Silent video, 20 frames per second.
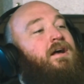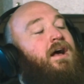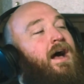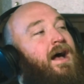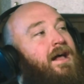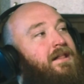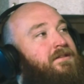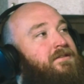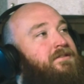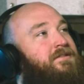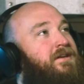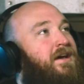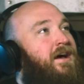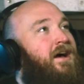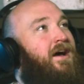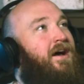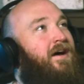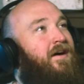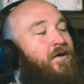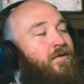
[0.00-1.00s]
and
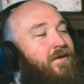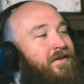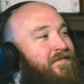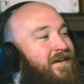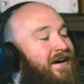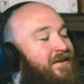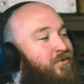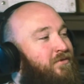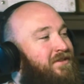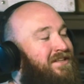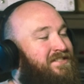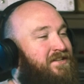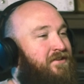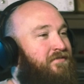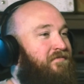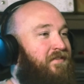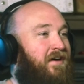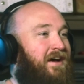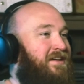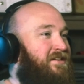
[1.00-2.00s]
I found all this
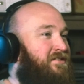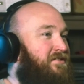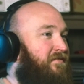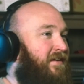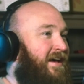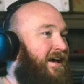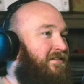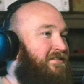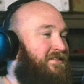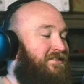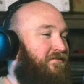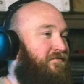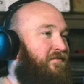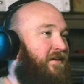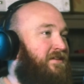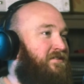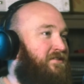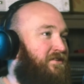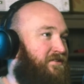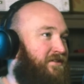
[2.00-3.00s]
advice of how to
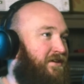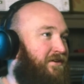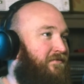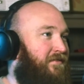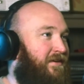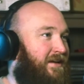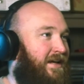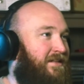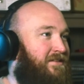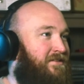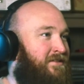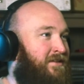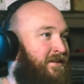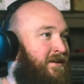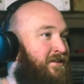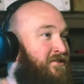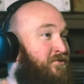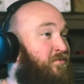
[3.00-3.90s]
defend yourself against it,